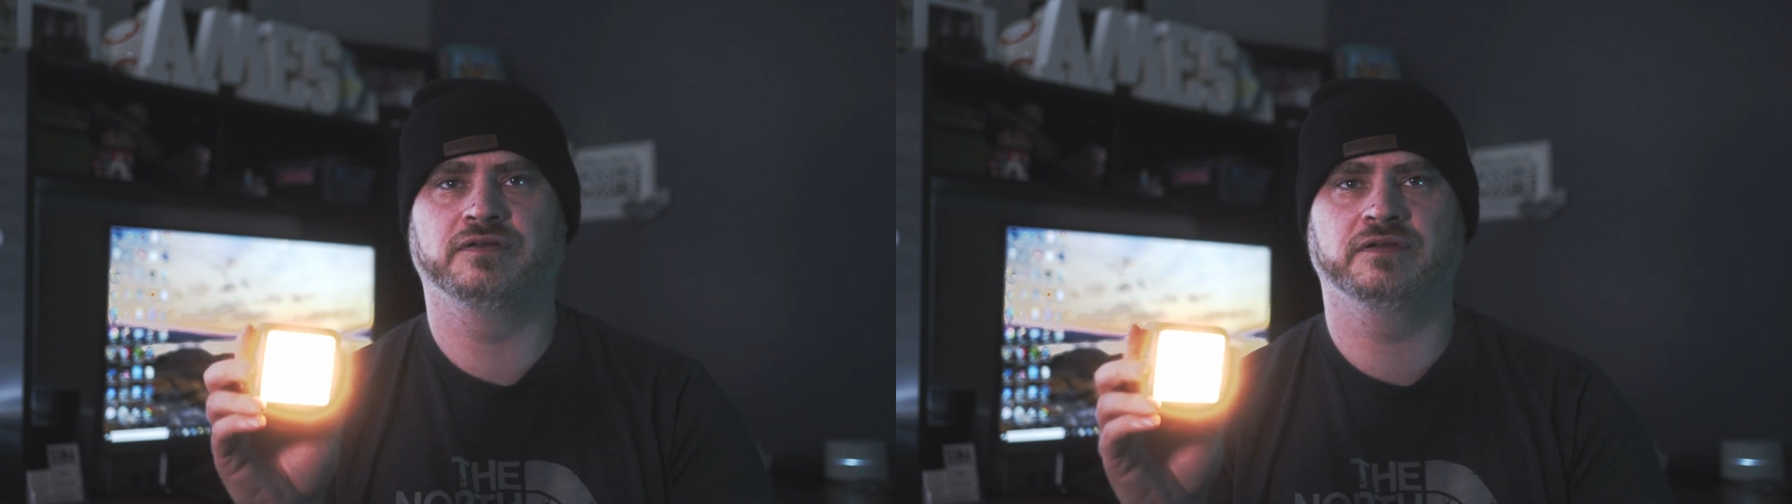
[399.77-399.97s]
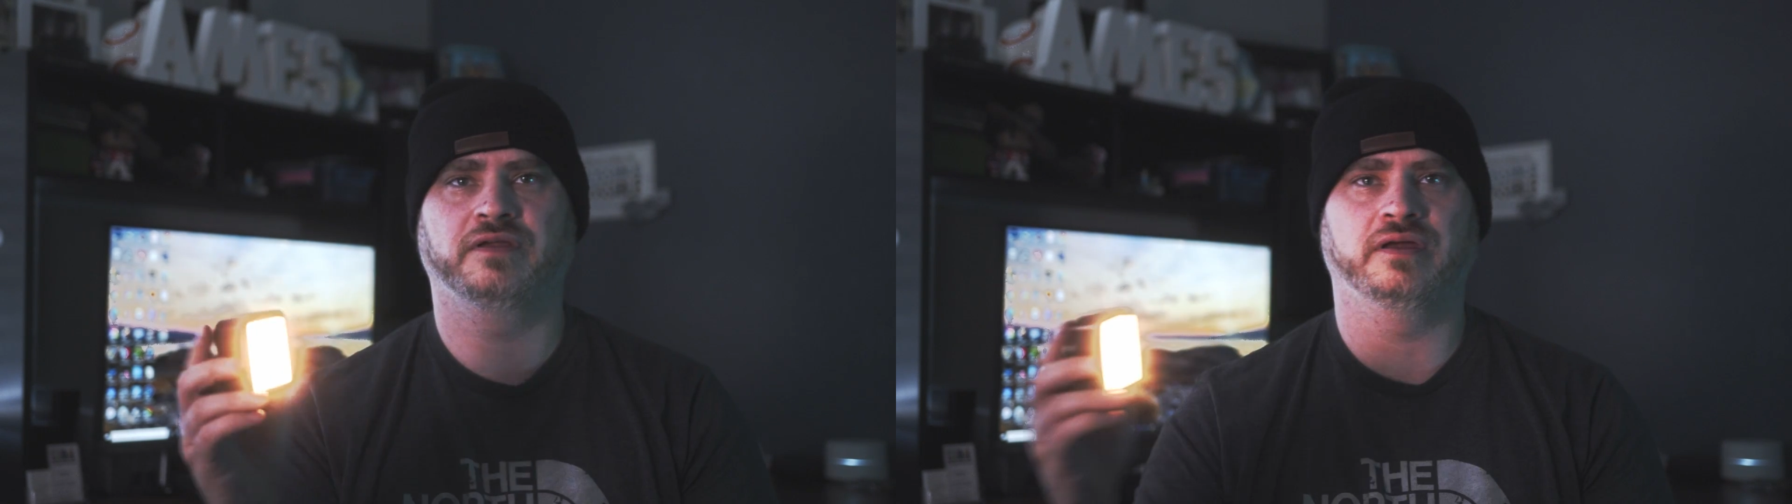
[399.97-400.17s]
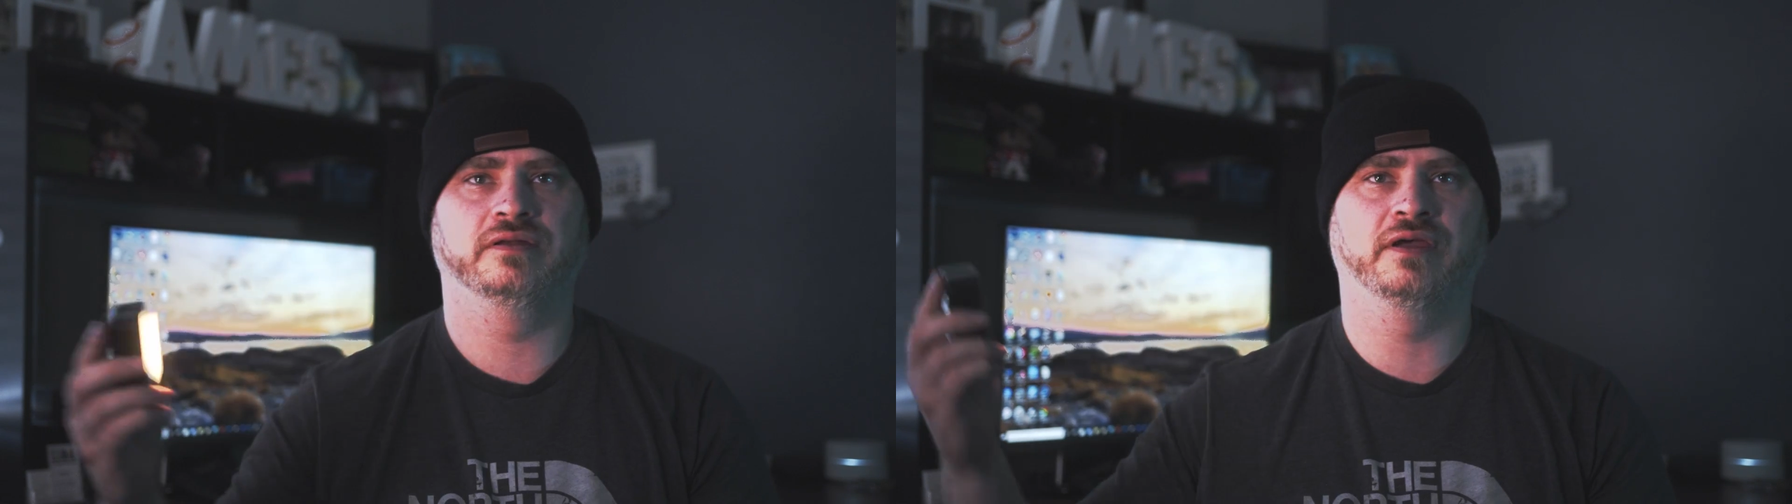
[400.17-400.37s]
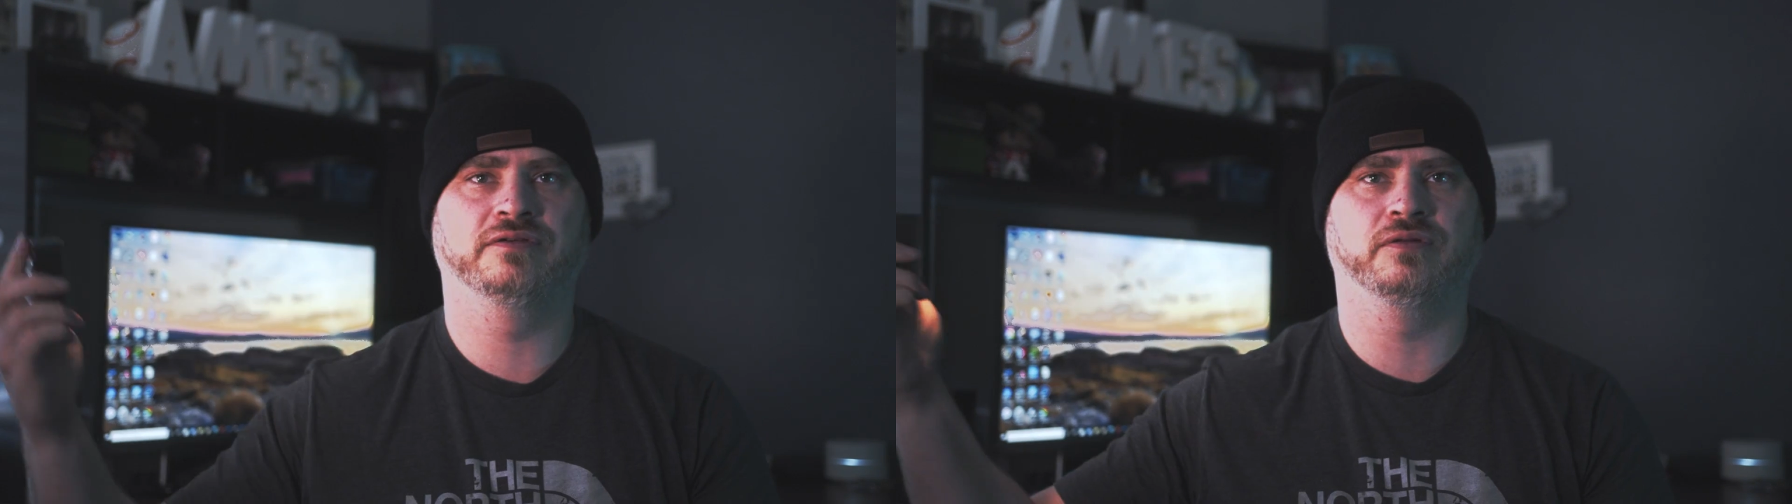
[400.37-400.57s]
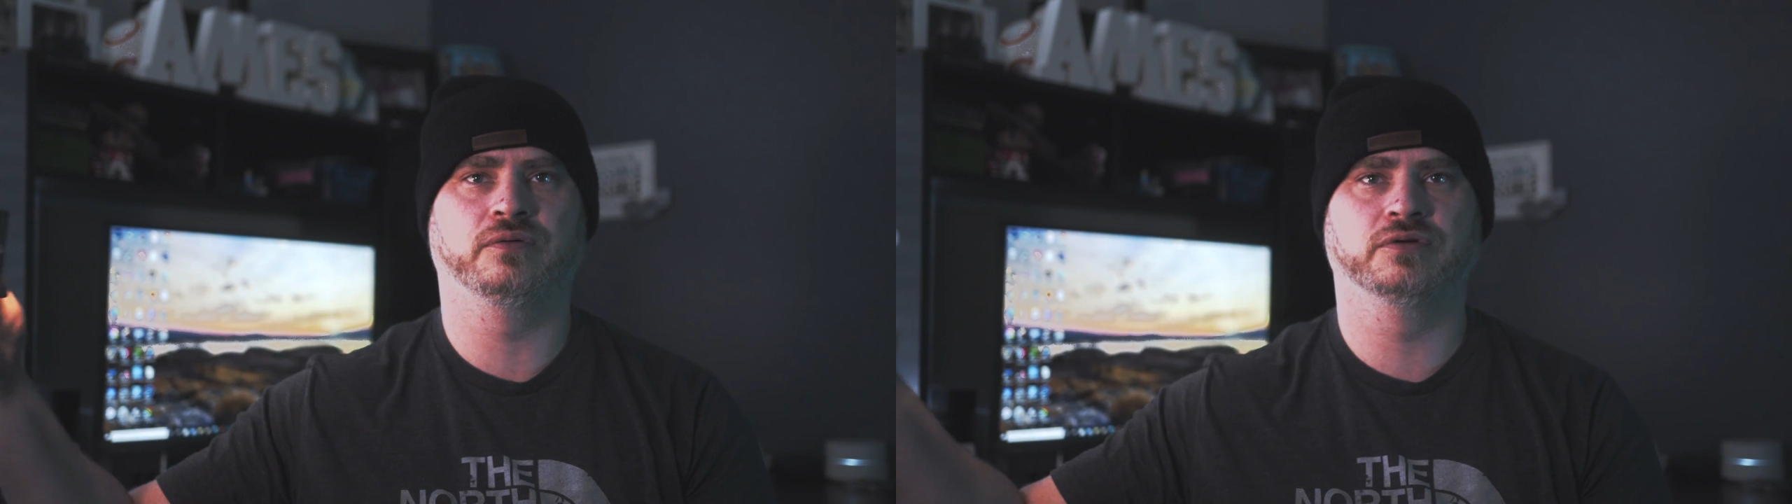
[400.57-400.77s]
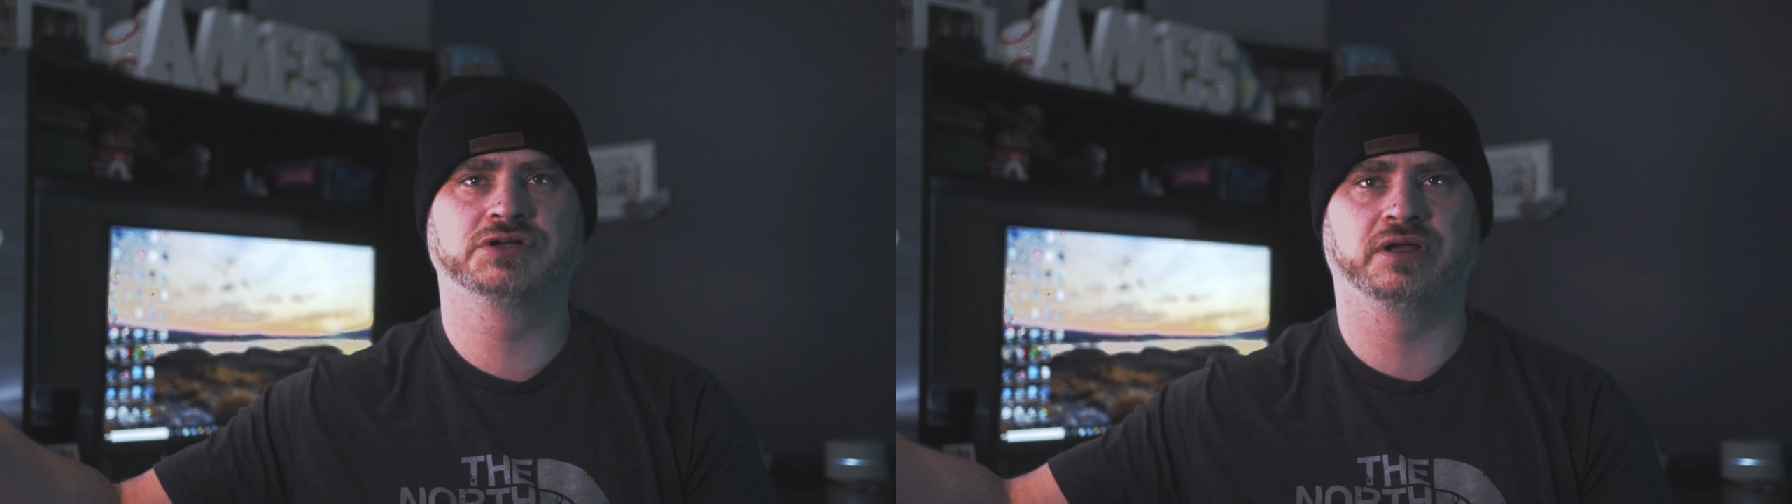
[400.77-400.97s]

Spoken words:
So this is that nice little orange